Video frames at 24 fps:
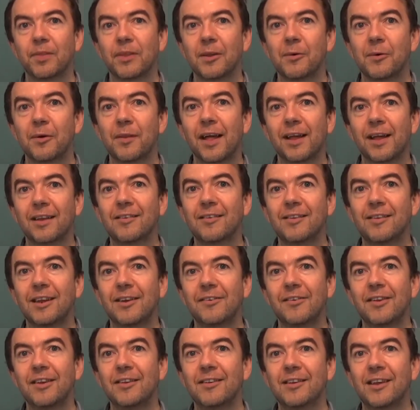Well, that
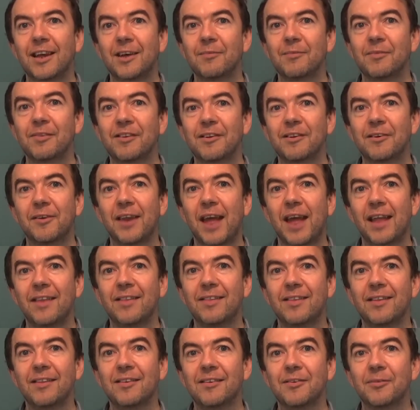series comes to an
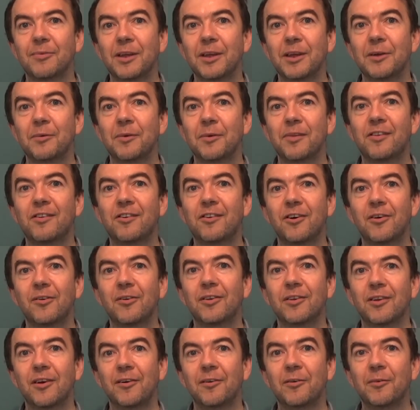end this week with Jo
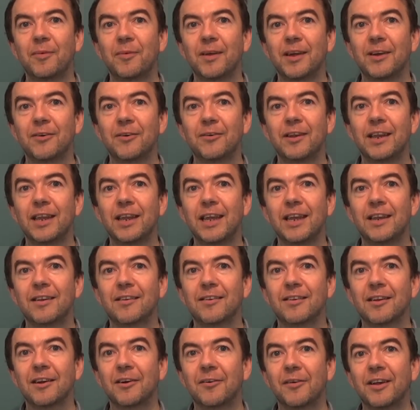Dolby, who
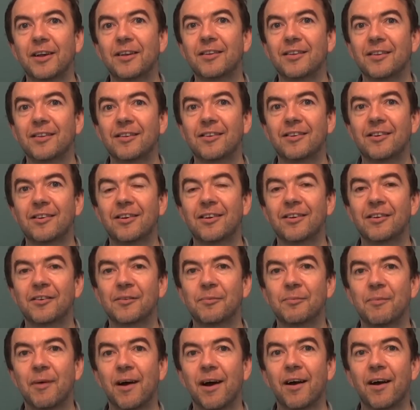leads Oasis
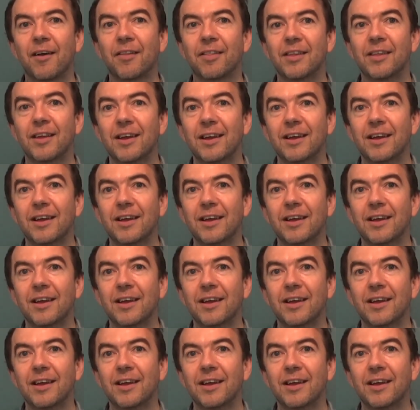Church Bath.